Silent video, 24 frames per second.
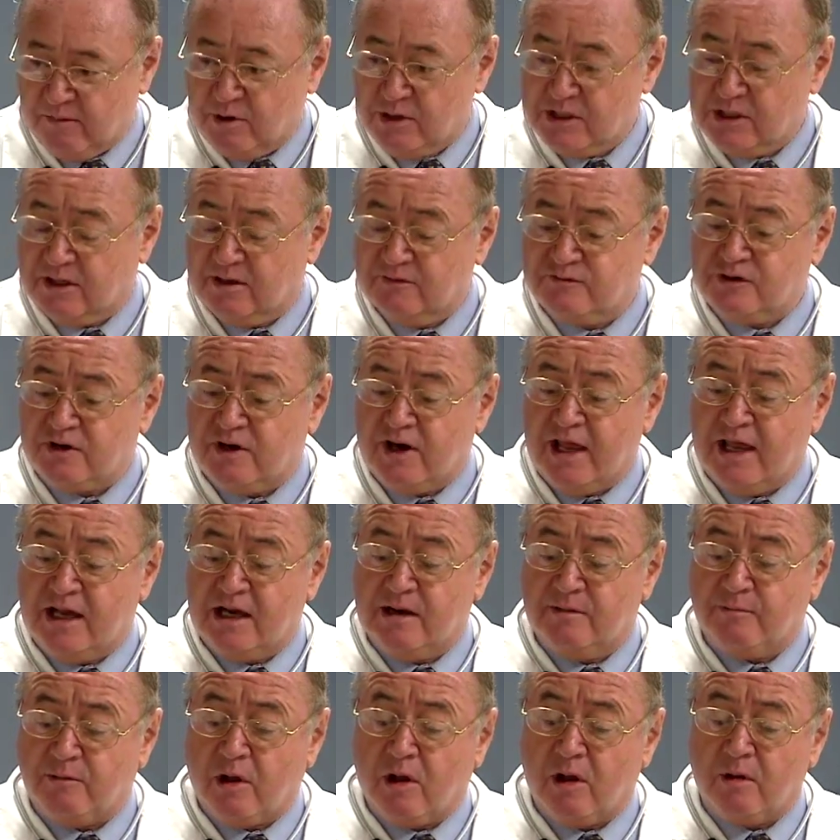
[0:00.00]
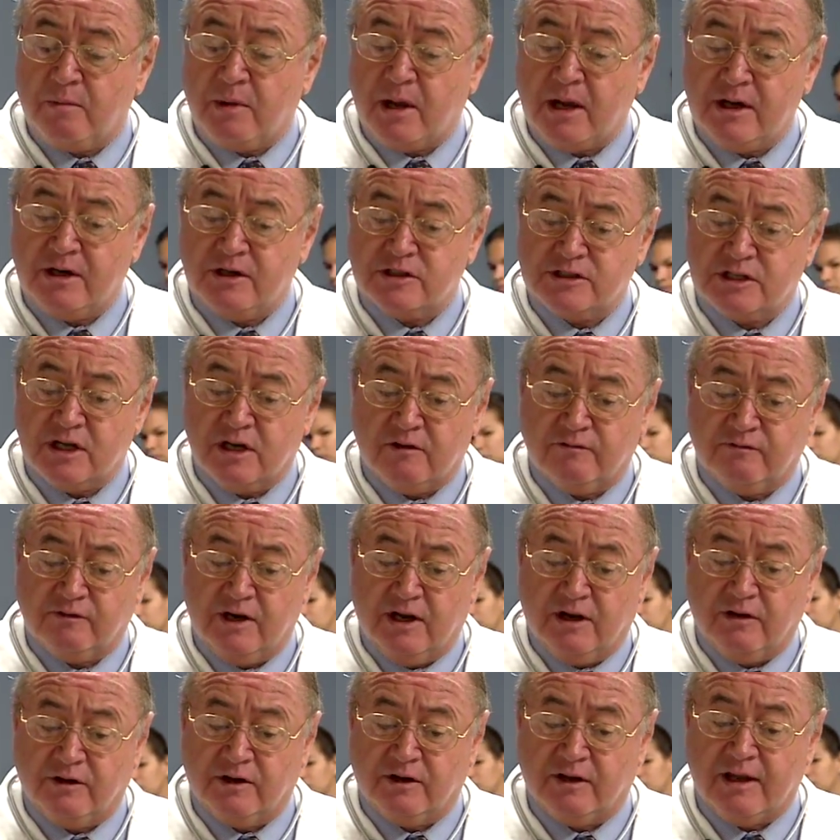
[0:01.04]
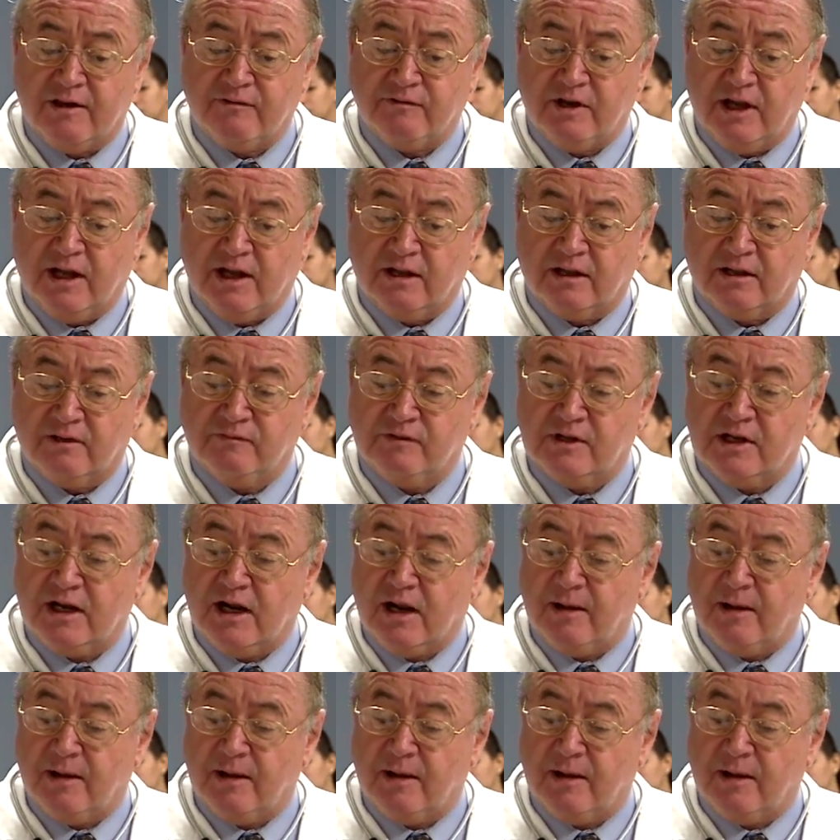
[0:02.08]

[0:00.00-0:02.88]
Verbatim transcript: want you to lift your hand up all by yourself now, your left hand. Lift it